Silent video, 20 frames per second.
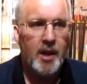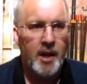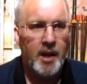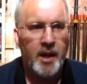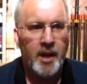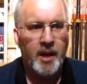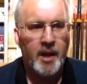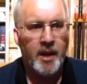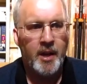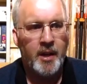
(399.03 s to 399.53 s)

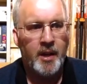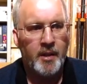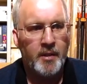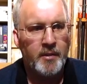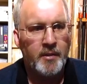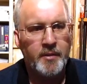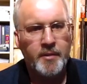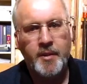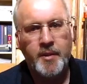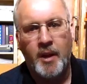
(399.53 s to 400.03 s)

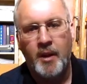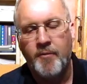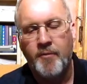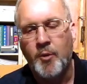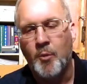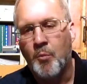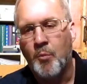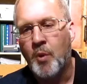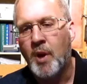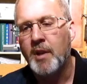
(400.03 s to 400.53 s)
And
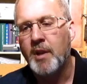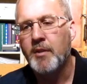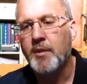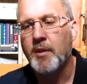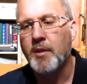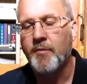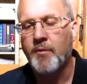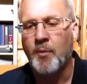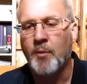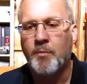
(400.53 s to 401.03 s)
from
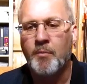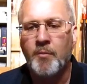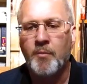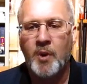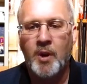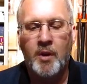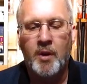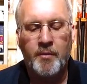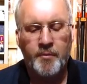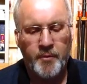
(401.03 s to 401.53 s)

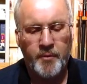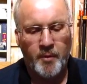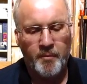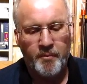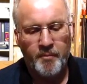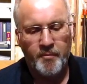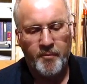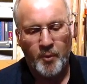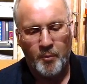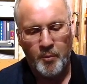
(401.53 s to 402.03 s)

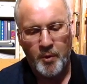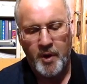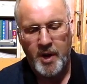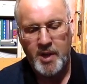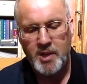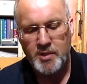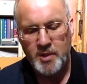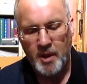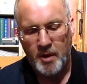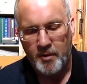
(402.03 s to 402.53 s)
where
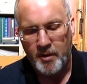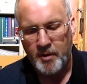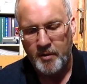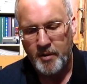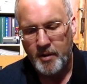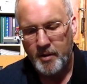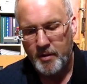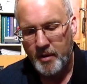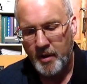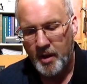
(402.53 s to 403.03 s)
I
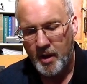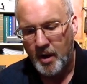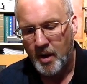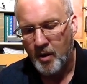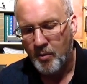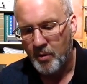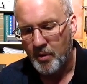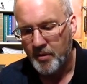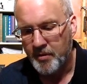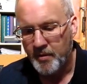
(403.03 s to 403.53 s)
started
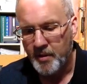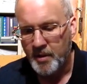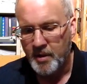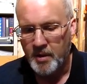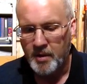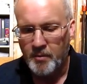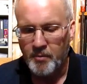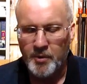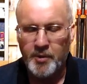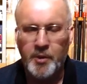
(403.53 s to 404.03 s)
with
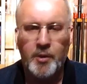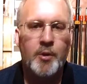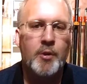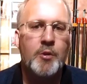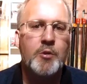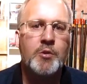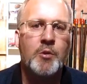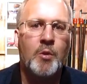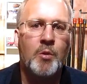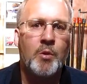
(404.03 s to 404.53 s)
the
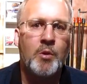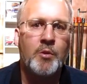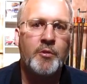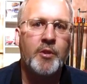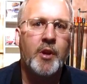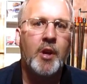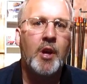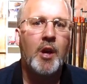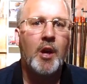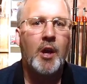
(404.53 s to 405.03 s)
Hurst
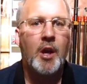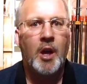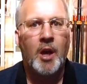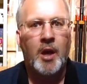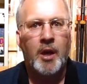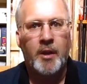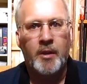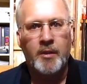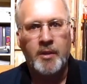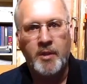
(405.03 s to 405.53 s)
Olds,
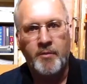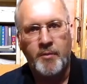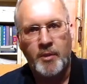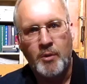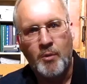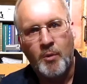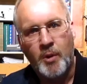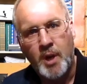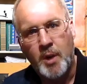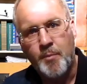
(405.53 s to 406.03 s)
and
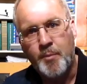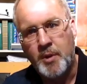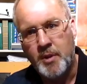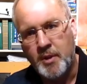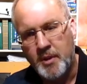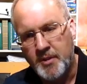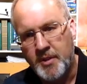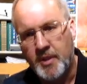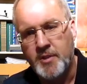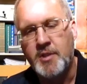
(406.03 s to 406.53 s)
even going up into
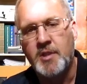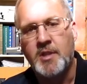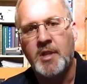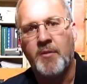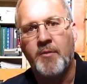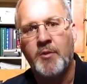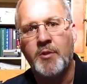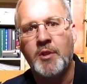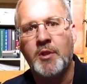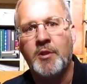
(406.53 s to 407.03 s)
the
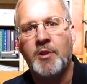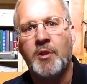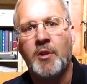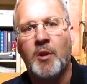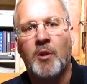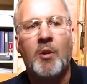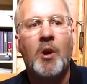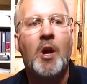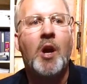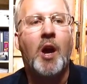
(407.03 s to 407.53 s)
67
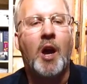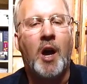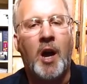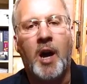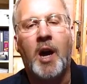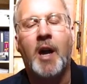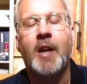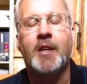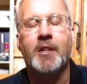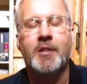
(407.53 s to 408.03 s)
GTO,
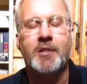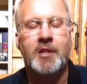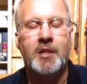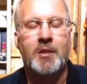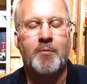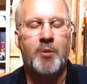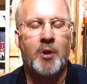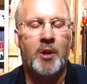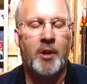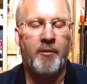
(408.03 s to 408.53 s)
I can see
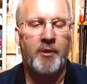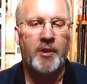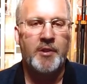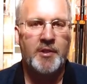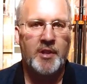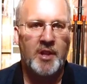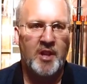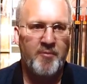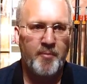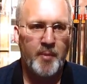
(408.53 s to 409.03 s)
the
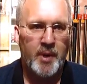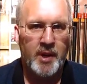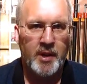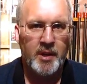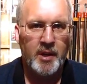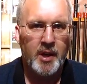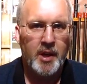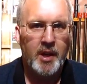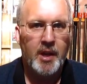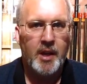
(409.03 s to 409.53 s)
progress that I've made,
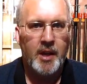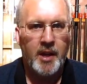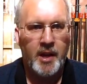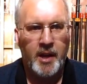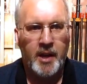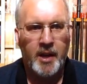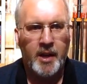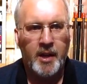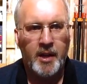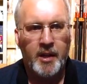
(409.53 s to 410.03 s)

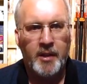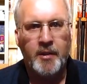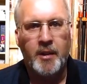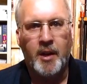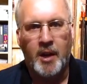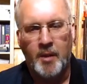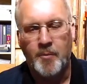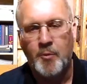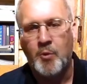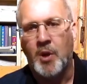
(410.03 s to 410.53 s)
and
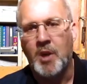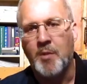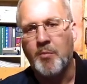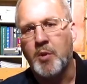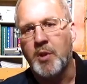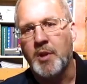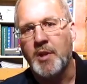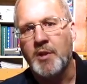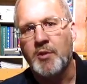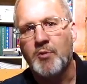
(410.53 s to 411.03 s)
I'm quite
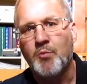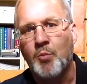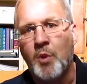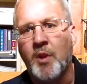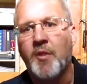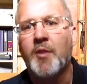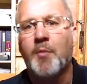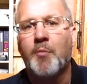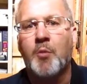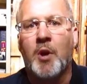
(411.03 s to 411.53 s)
pleased
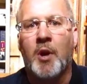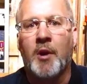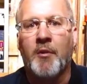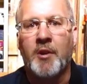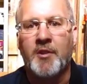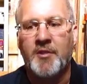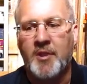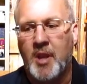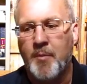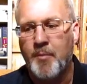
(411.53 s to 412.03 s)
with the
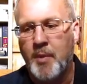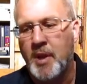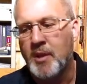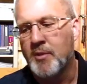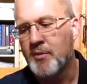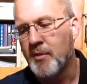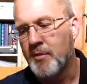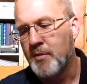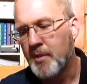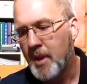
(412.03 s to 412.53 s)
progress that I've
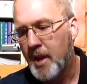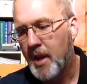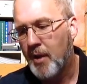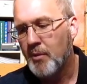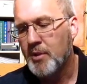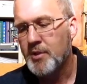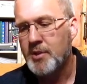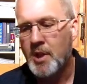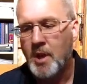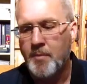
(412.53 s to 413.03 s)
made. So
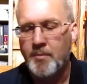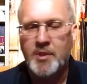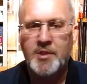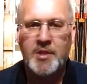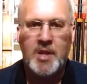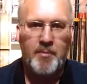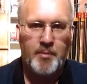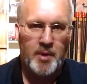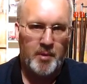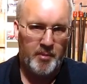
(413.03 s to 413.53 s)
now it's time to
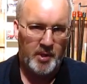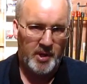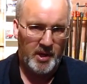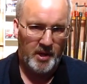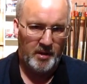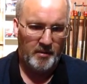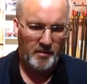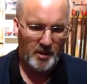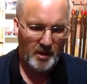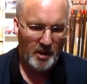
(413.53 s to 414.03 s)
step up
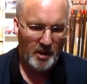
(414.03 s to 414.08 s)
again.